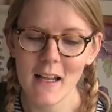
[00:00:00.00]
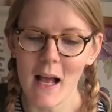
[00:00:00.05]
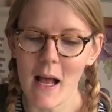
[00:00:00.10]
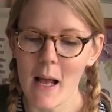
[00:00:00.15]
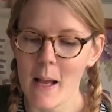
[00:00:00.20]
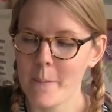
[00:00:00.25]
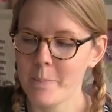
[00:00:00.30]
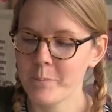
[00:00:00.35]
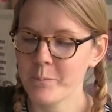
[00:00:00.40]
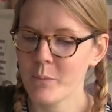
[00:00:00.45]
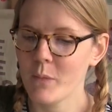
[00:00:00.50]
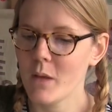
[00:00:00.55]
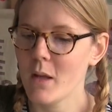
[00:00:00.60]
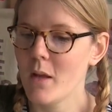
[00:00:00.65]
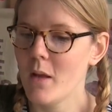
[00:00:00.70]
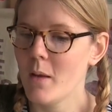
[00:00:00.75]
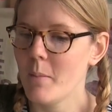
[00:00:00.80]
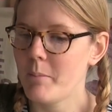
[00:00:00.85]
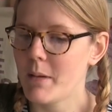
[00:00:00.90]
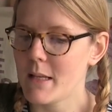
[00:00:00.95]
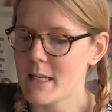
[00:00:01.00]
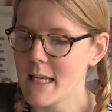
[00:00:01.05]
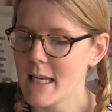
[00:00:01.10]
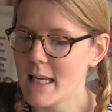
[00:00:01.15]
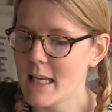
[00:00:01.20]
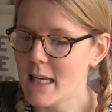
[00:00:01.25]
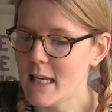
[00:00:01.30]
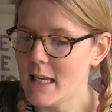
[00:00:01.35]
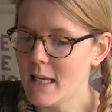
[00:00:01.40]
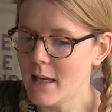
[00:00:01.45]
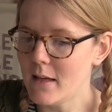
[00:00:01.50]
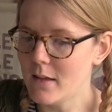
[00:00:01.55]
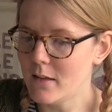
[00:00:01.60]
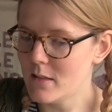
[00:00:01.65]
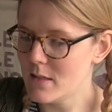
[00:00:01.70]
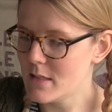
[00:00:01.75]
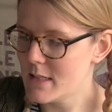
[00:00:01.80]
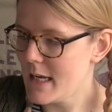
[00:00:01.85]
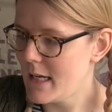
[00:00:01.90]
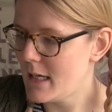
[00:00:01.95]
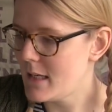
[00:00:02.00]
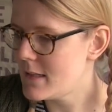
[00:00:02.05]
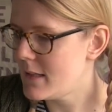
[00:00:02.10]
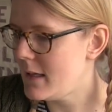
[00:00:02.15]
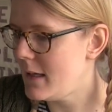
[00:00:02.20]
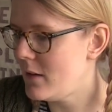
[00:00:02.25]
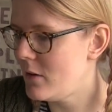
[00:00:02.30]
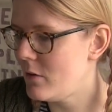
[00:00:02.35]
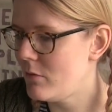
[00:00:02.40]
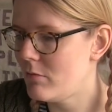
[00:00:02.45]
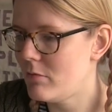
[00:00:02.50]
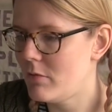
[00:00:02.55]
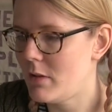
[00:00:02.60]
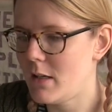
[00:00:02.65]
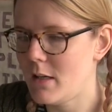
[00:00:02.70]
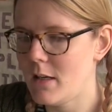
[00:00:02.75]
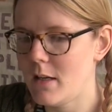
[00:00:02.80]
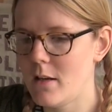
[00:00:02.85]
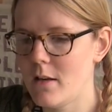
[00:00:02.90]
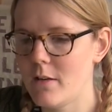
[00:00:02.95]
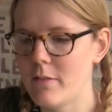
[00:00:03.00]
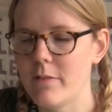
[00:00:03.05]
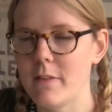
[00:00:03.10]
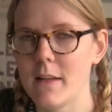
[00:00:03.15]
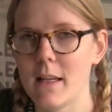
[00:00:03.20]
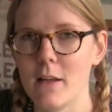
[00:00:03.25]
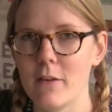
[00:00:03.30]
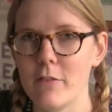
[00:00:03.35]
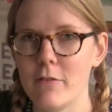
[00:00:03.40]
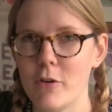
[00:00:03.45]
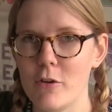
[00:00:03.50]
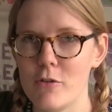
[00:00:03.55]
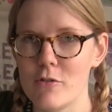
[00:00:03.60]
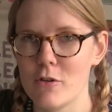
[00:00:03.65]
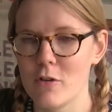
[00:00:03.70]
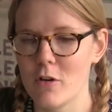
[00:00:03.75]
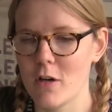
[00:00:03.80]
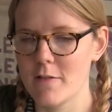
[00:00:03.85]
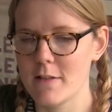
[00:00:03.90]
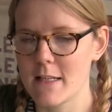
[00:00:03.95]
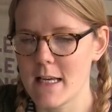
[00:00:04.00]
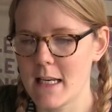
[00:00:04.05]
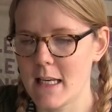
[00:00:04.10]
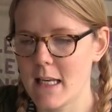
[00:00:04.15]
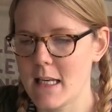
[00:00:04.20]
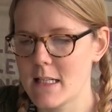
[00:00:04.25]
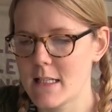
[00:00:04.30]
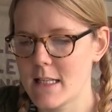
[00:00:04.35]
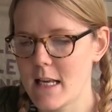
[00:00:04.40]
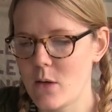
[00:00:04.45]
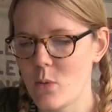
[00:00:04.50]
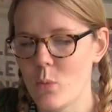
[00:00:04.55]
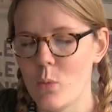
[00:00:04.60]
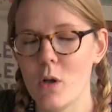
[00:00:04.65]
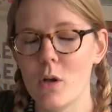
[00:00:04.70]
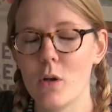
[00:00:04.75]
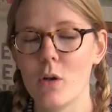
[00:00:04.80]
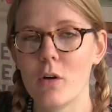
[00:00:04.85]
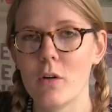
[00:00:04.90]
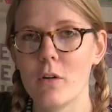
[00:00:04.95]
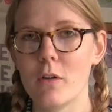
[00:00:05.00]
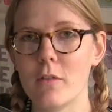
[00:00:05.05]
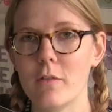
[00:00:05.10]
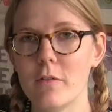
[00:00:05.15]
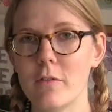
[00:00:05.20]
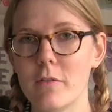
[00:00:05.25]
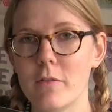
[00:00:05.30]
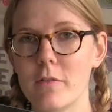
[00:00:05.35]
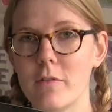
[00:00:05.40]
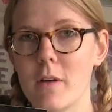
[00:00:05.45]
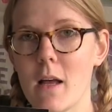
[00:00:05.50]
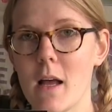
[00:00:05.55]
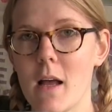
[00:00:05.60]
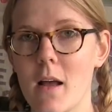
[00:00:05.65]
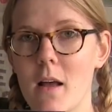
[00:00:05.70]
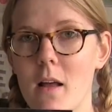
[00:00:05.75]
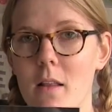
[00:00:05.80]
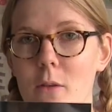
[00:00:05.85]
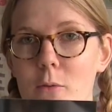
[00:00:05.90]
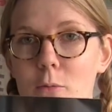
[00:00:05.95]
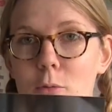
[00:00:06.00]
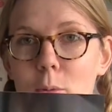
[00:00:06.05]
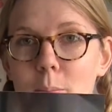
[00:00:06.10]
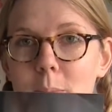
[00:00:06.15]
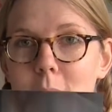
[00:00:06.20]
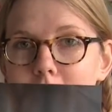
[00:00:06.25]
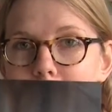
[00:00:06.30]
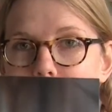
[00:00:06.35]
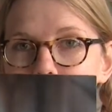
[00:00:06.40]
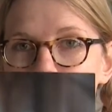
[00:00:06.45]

But he takes these really lovely photographs, and he sent one of the robin